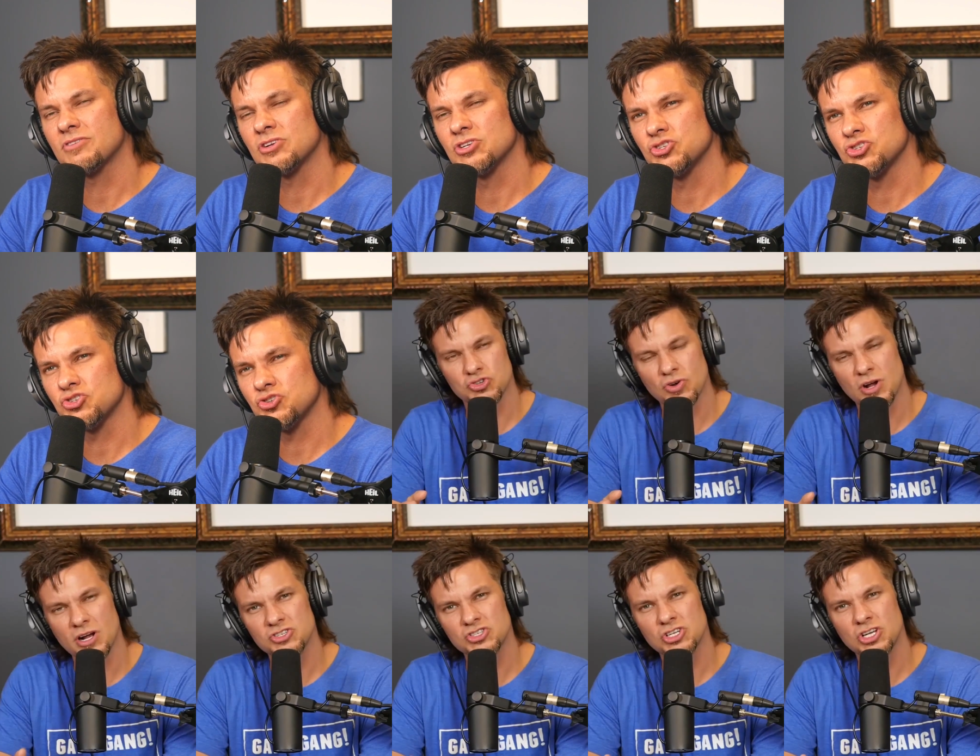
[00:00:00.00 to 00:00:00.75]

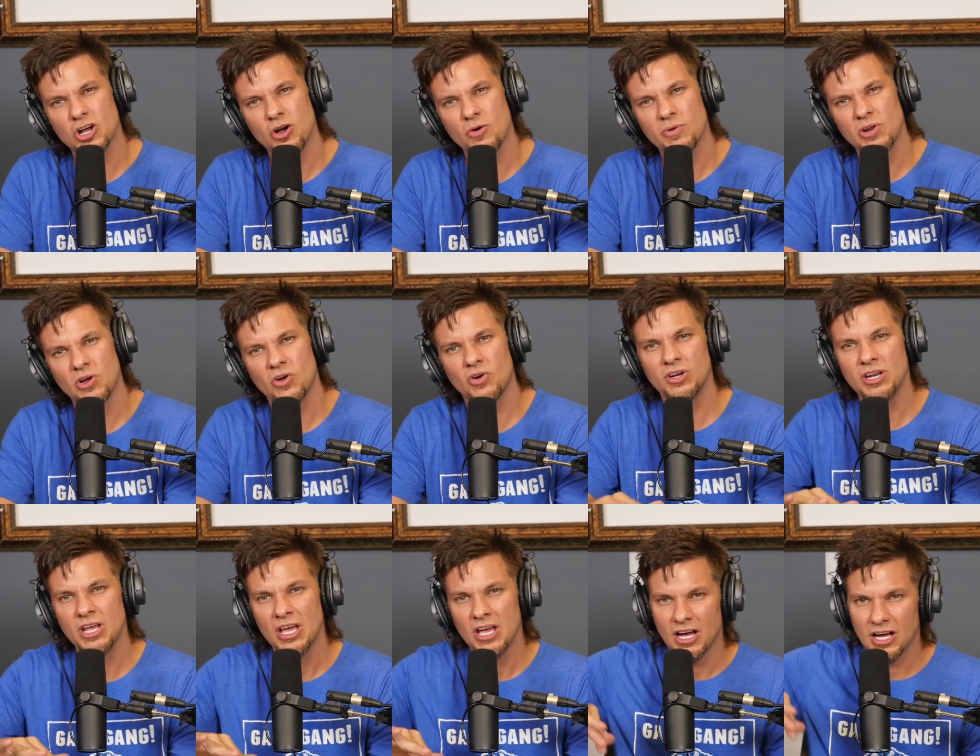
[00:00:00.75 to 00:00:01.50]
construction going
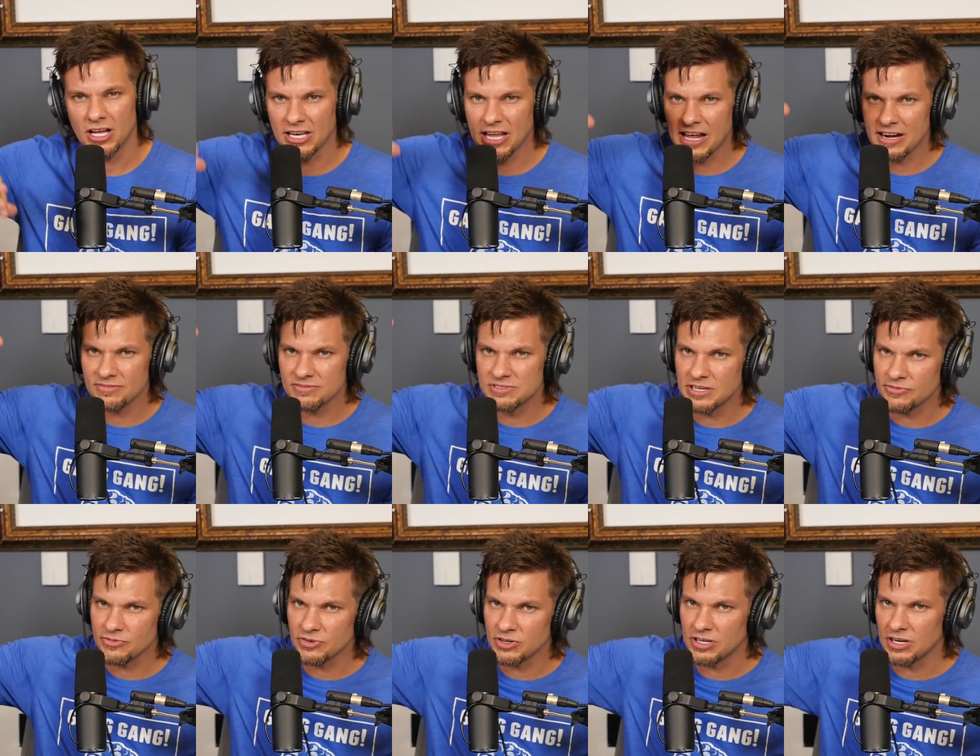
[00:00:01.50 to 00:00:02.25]
on, a lot of
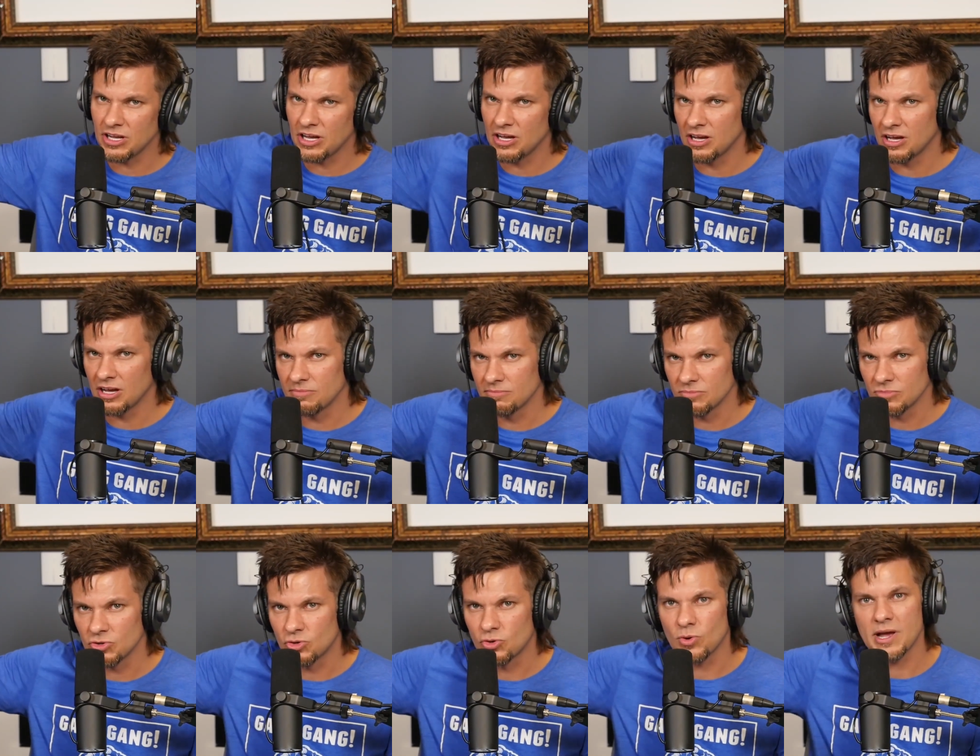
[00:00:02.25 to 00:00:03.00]

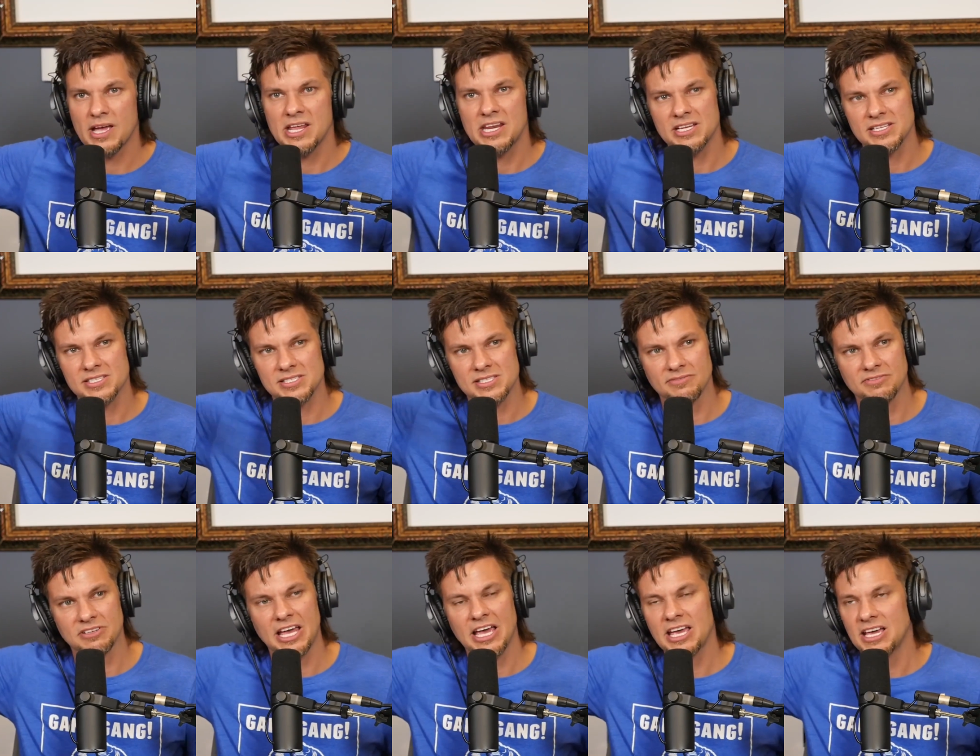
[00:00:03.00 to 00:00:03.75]
different gradients
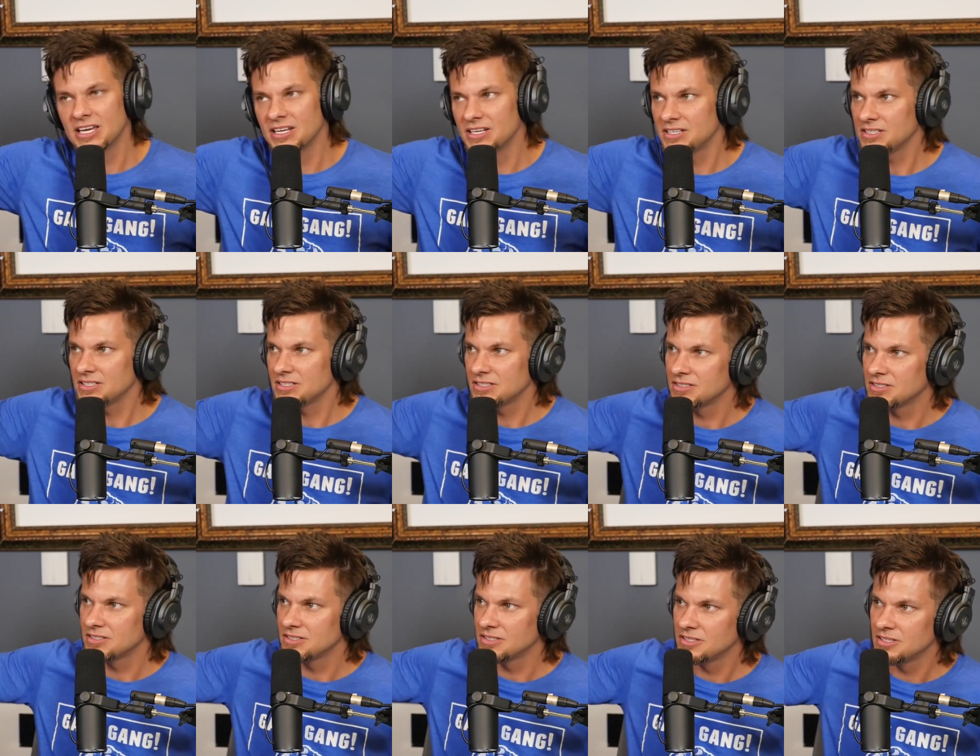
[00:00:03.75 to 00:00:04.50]
of land.
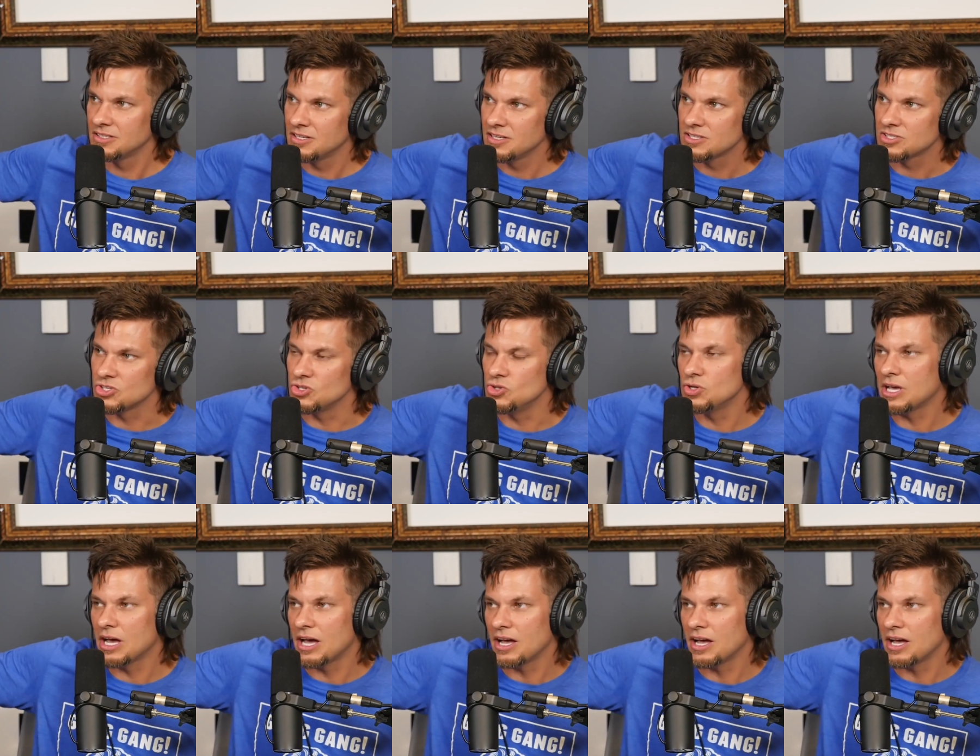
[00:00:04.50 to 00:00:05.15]
So you